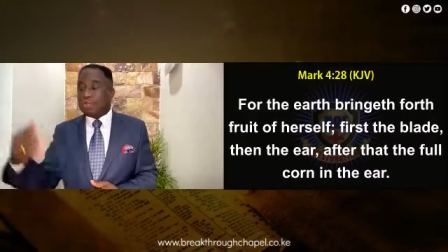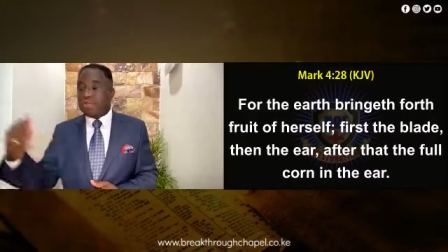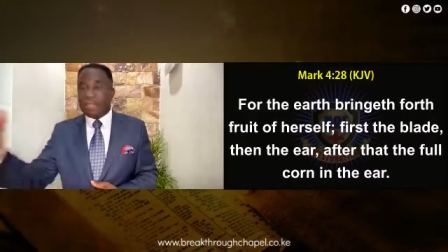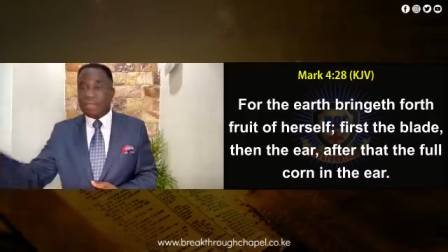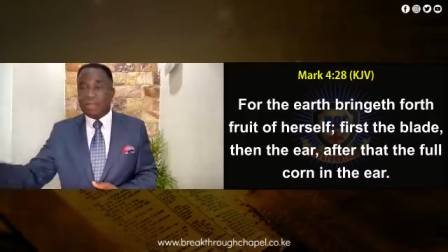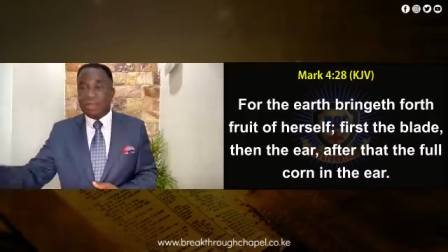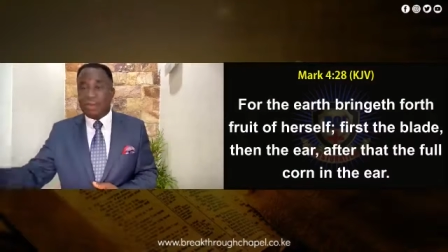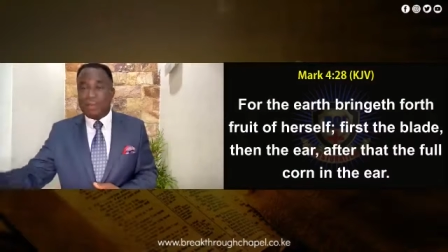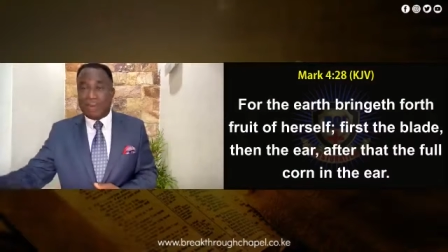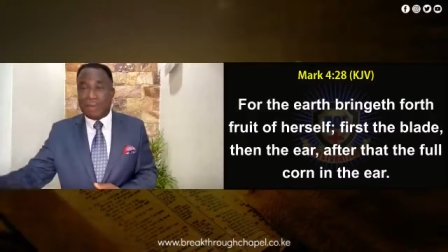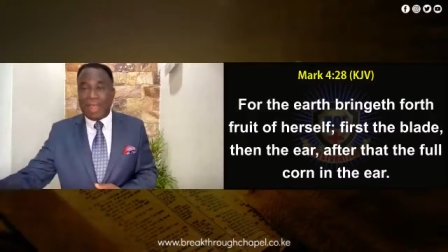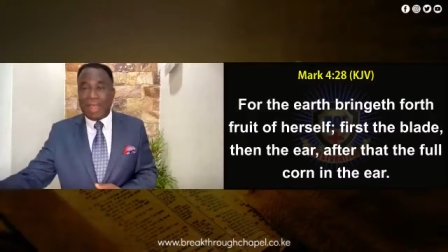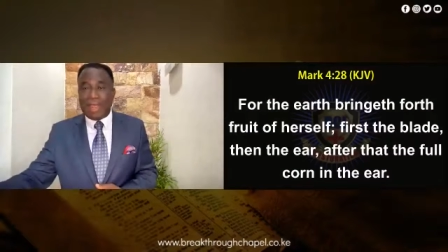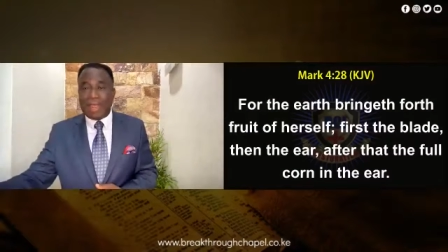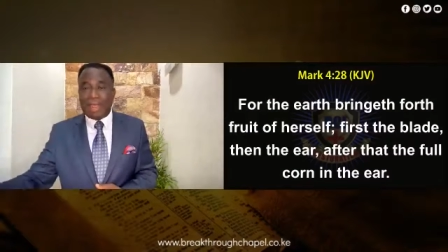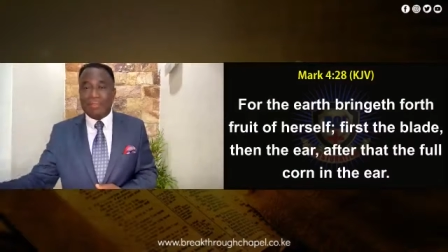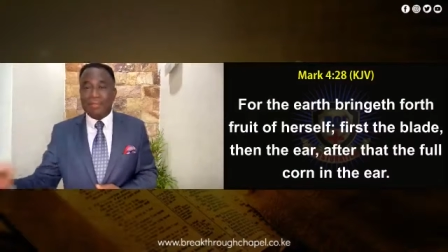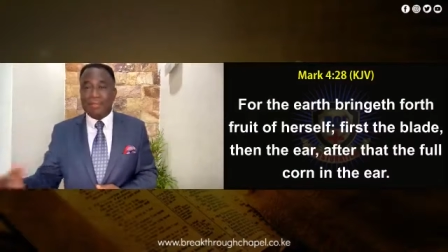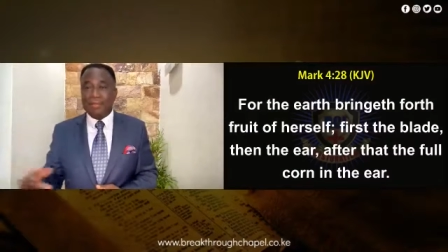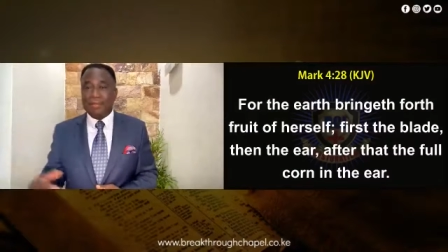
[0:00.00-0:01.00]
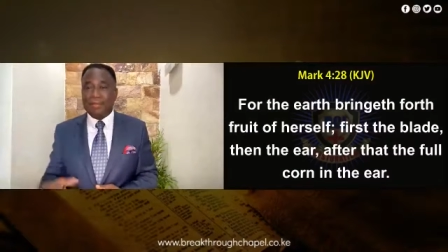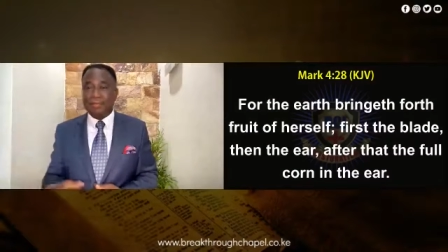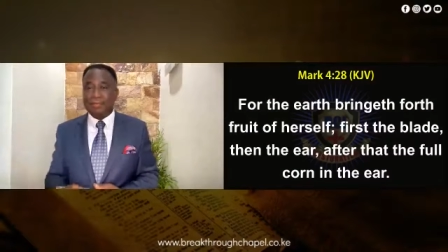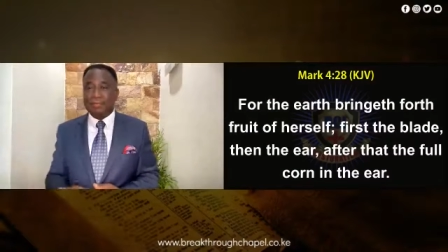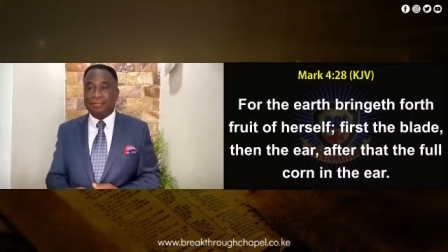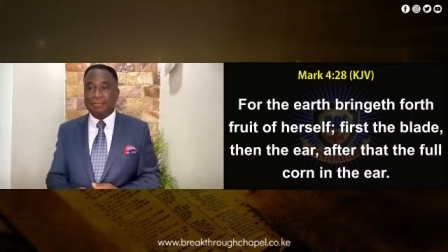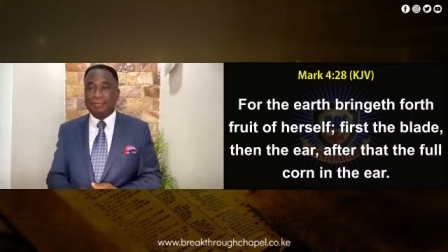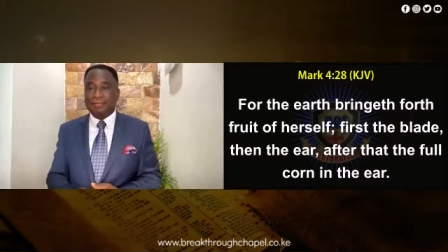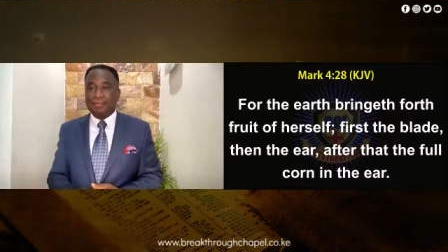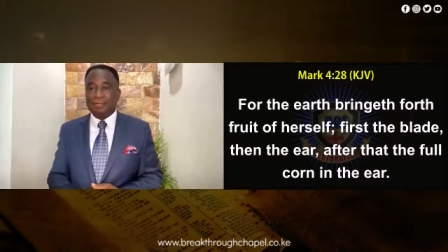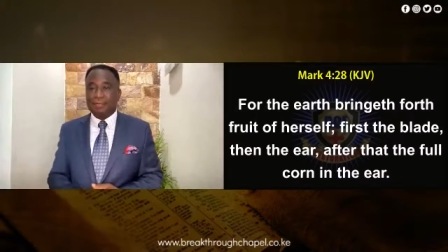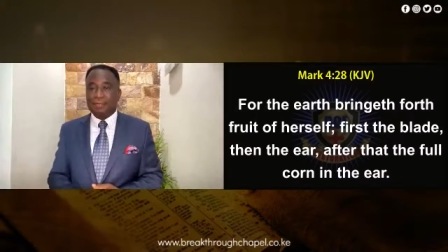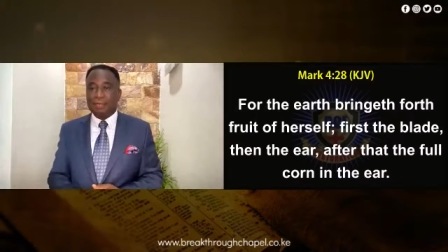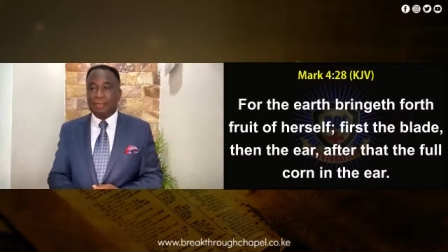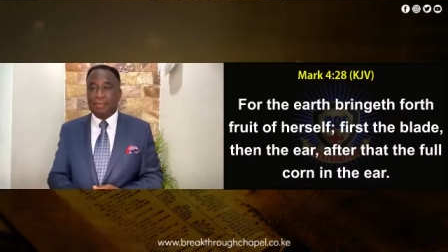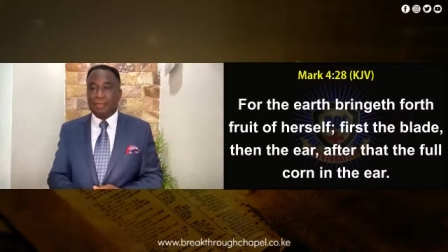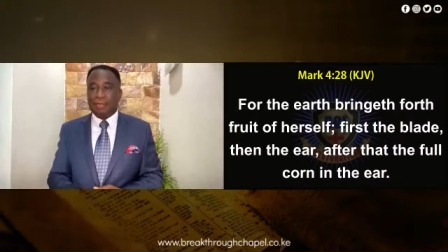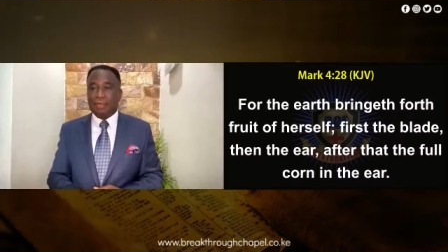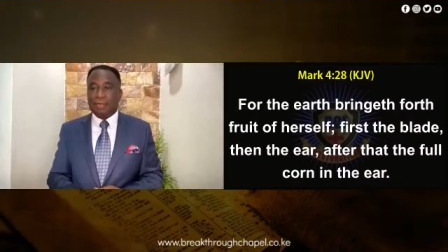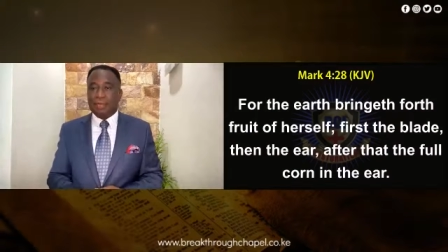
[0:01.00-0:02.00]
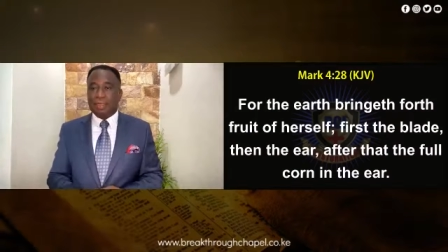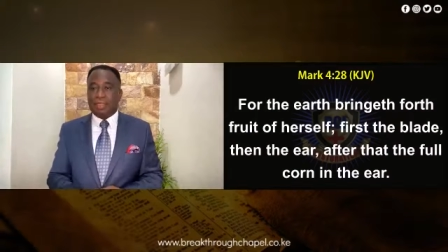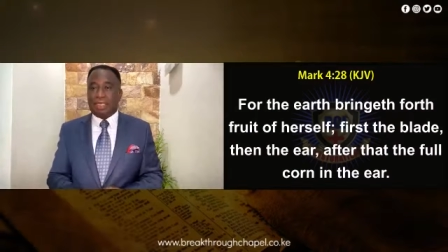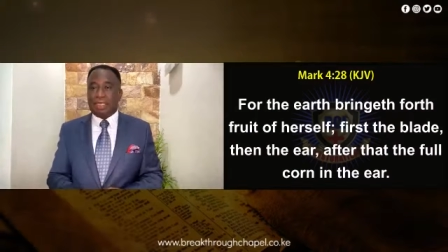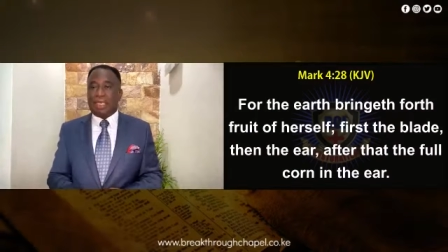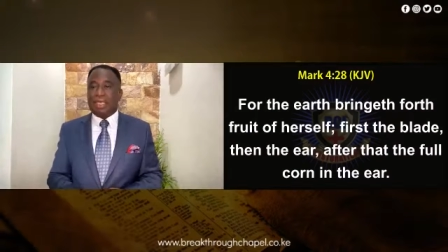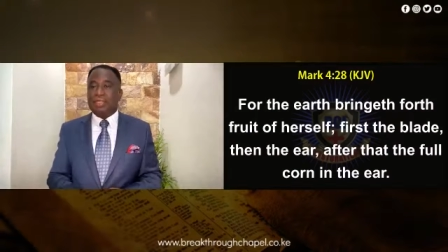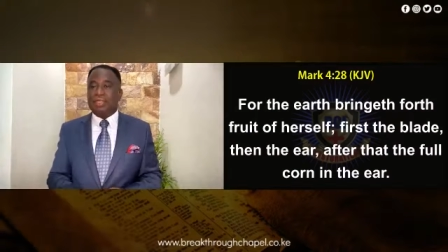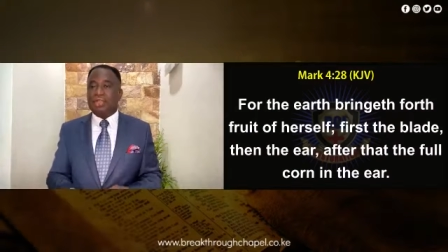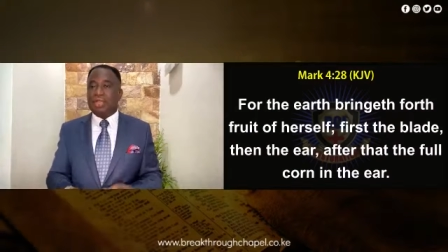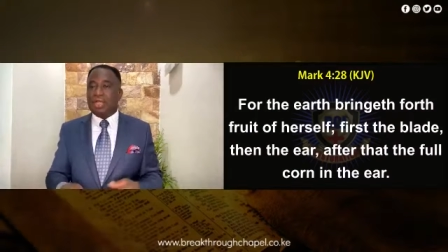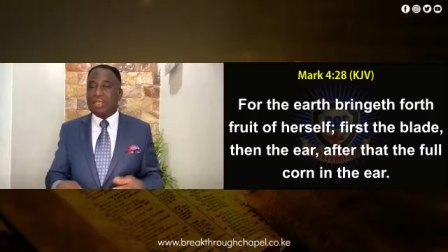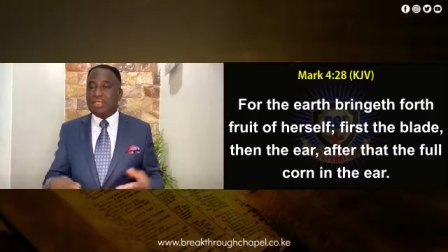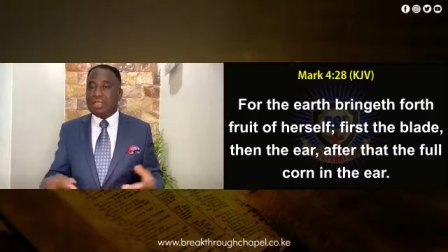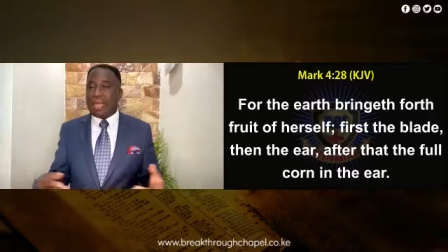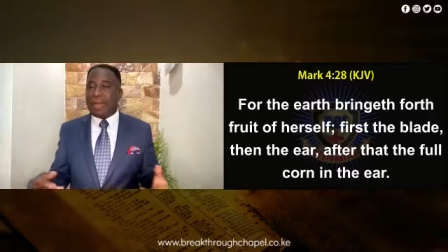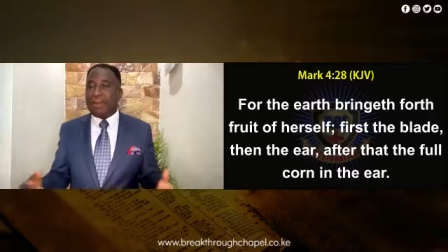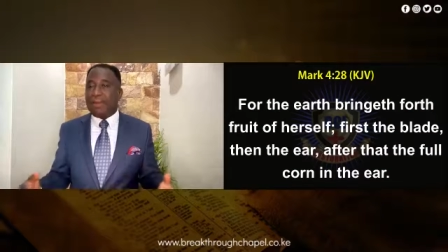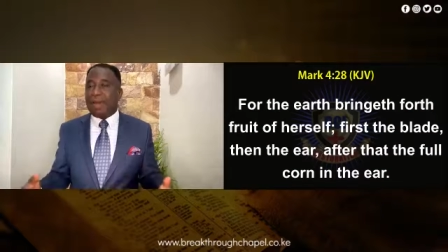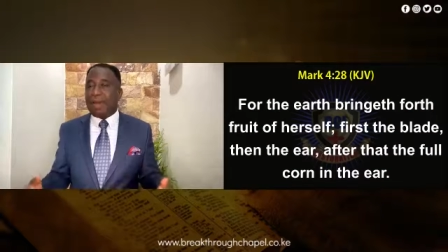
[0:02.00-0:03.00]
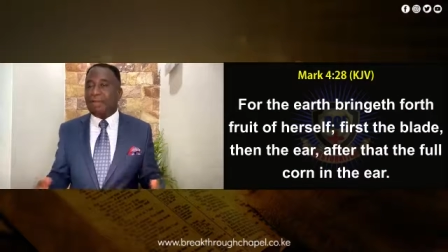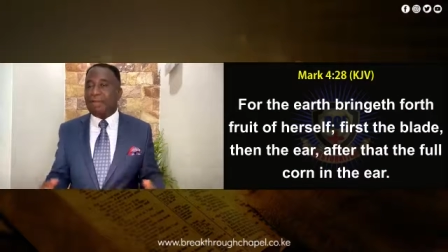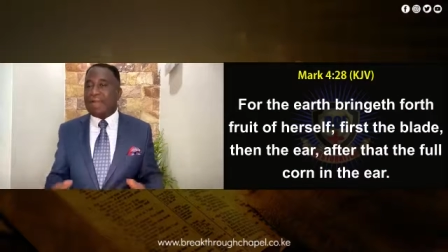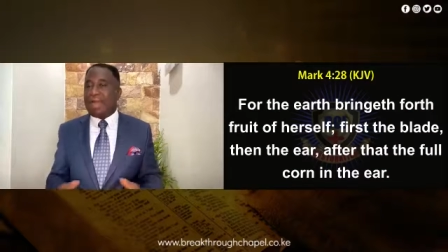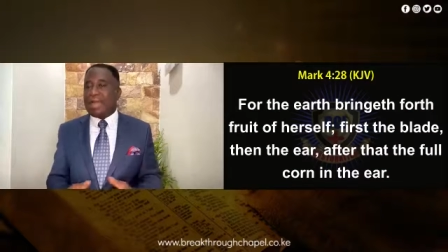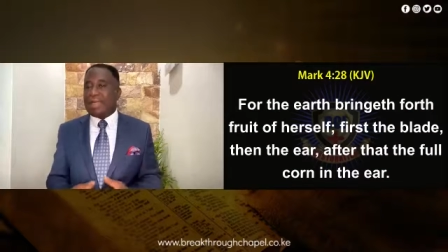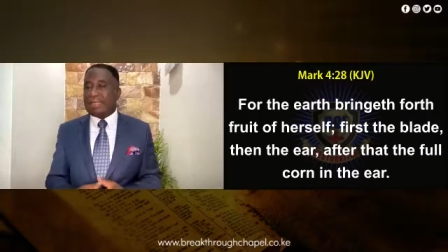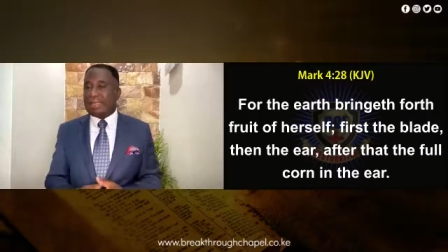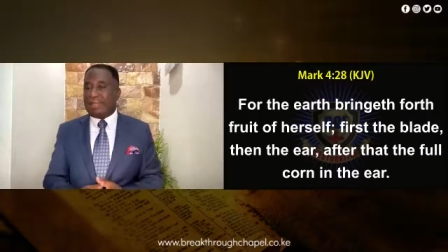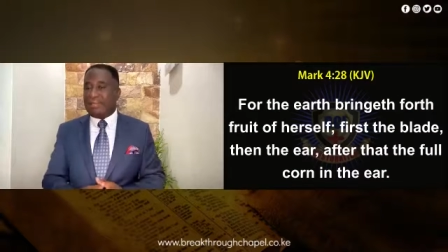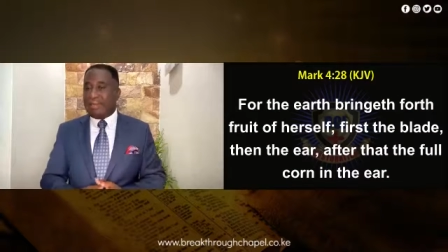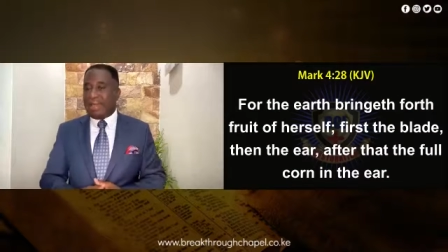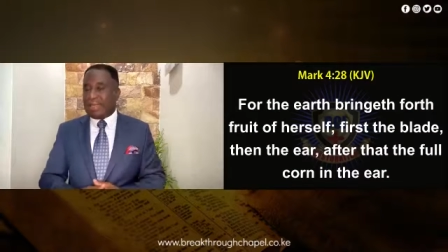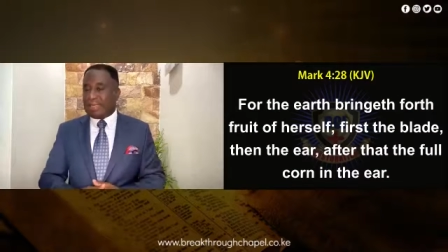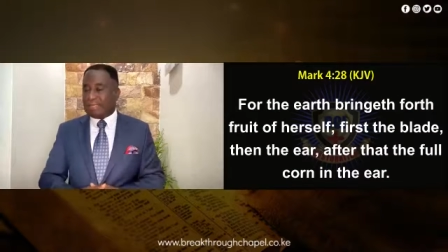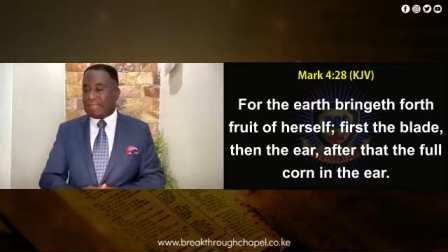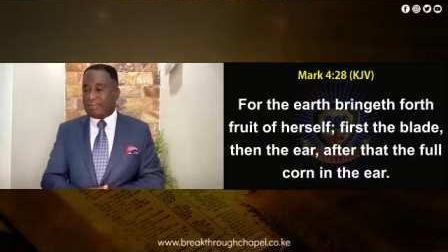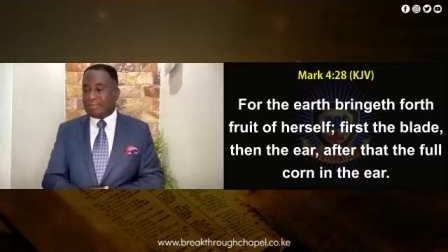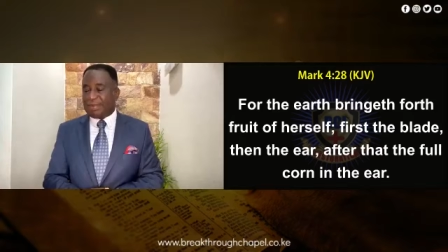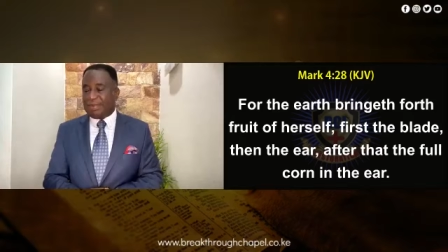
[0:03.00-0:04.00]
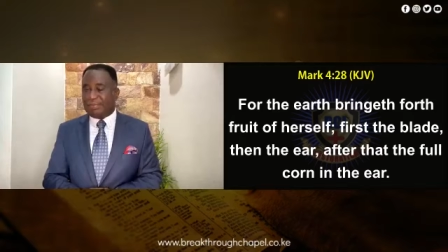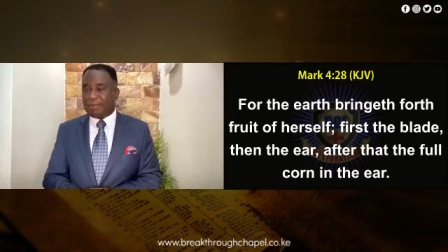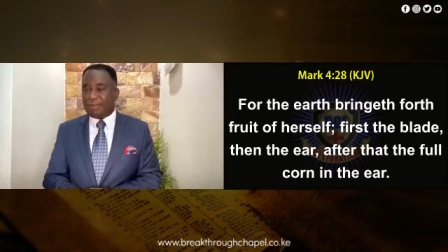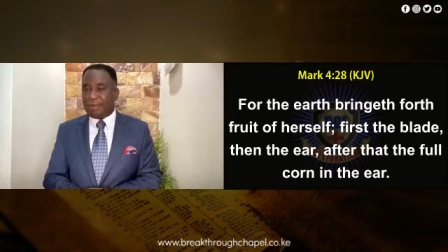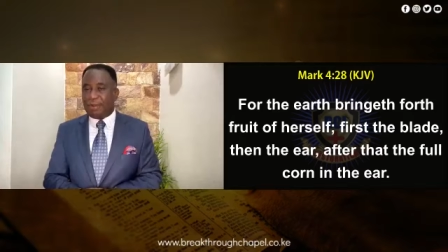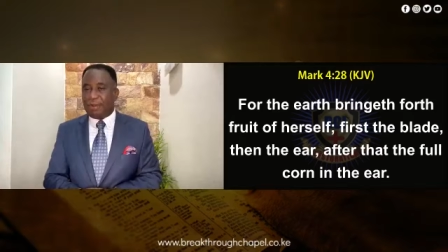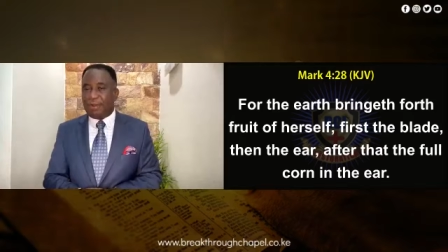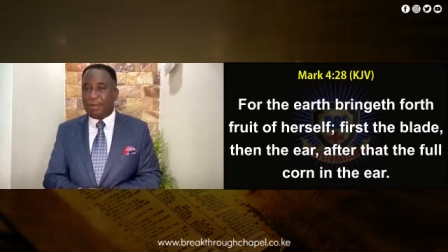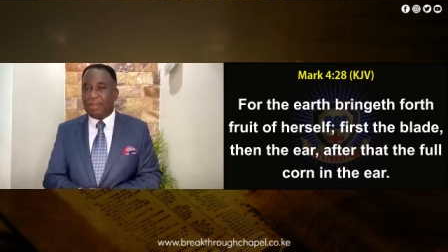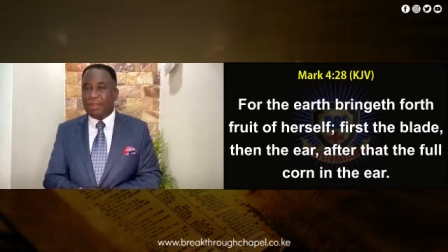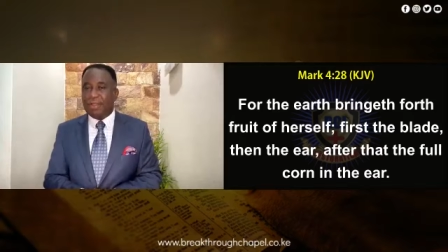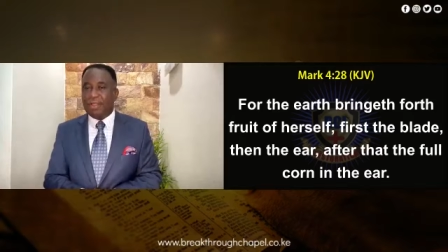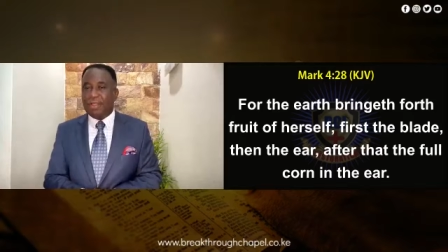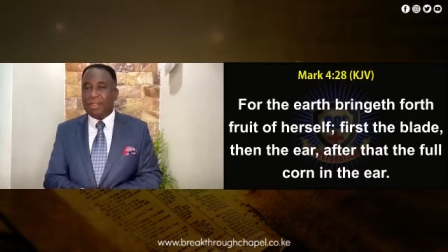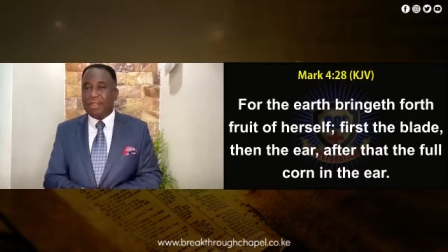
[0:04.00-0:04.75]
take your breath. It talks about that in Mark chapter 4